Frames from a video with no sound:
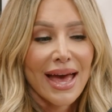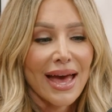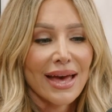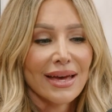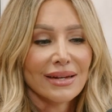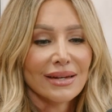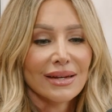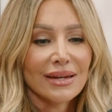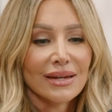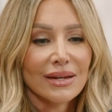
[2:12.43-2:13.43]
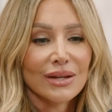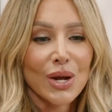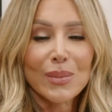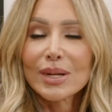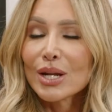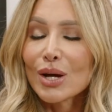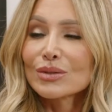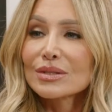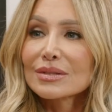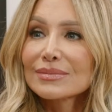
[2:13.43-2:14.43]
and nobody knows.